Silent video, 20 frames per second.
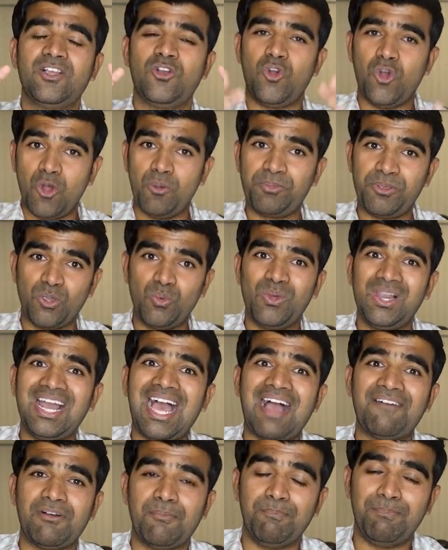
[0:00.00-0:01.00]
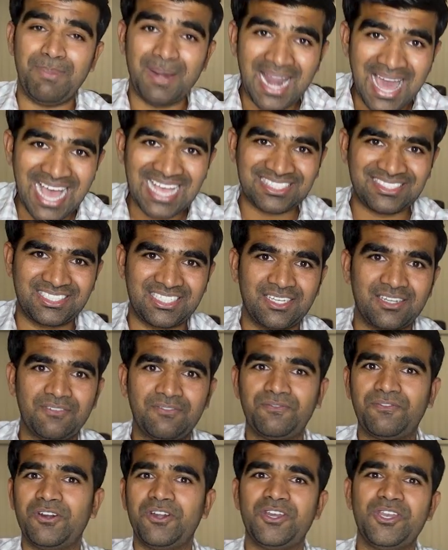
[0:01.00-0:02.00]
Hope you will have a blast
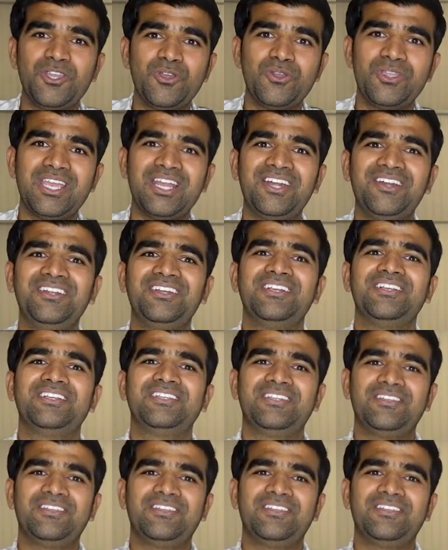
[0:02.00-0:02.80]
for New Year.